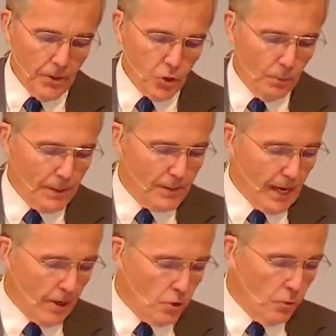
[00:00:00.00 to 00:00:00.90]
This shall be a
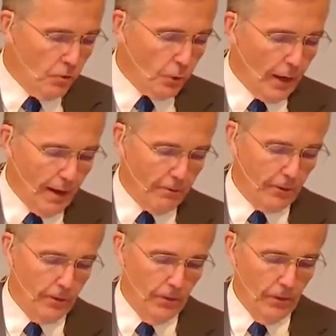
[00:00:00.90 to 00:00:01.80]
statute
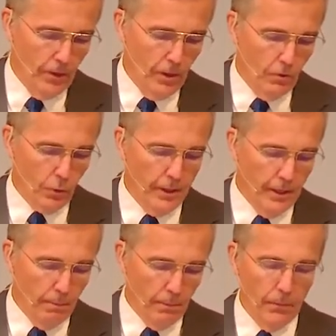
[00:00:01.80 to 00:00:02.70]
forever for
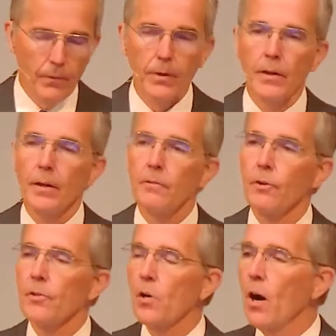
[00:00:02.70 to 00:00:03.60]
him and
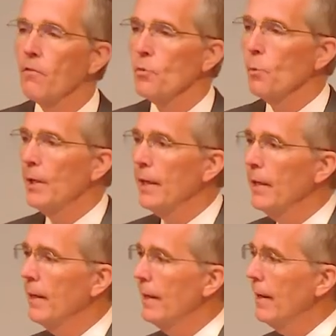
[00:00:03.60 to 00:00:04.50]
for his
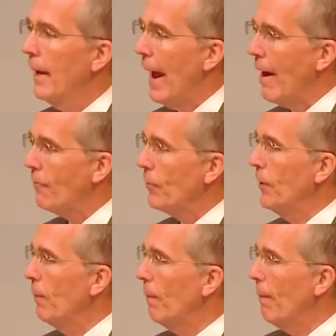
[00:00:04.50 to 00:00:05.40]
offspring after
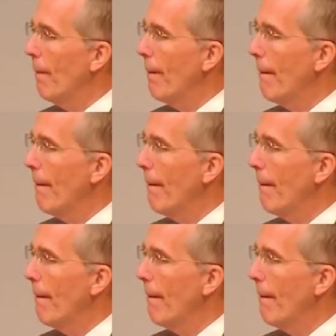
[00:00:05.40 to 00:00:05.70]
him.